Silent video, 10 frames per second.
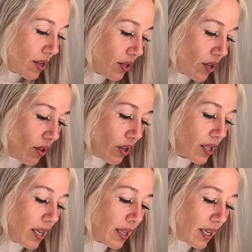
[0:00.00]
So it looks
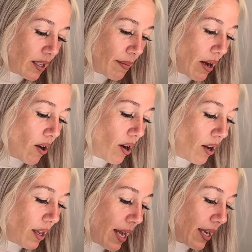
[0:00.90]
like that's about
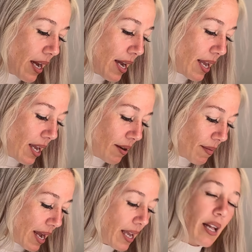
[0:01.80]
all I got in
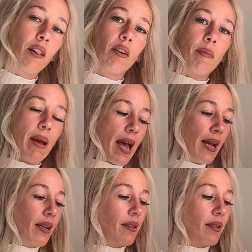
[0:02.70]
my Hilary bag.